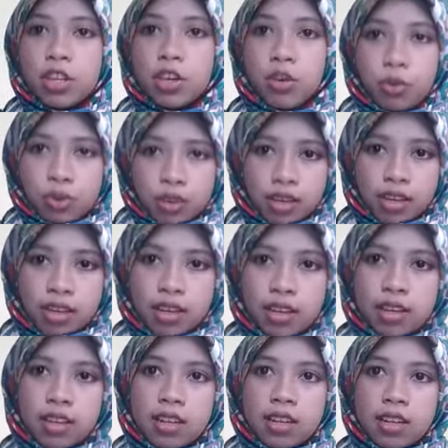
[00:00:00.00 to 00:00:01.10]
theory
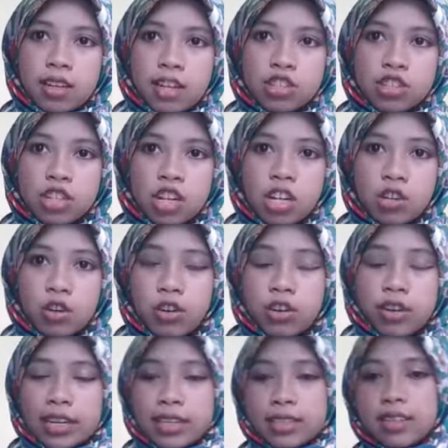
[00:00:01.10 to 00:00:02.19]
in national
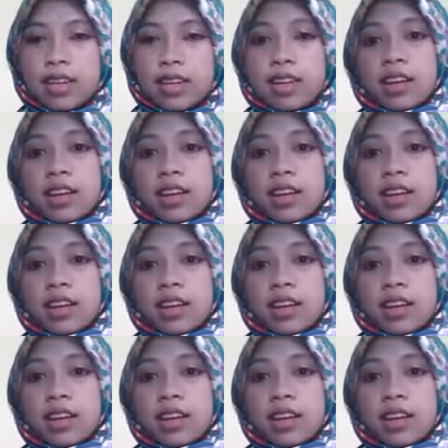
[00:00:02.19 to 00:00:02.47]
court is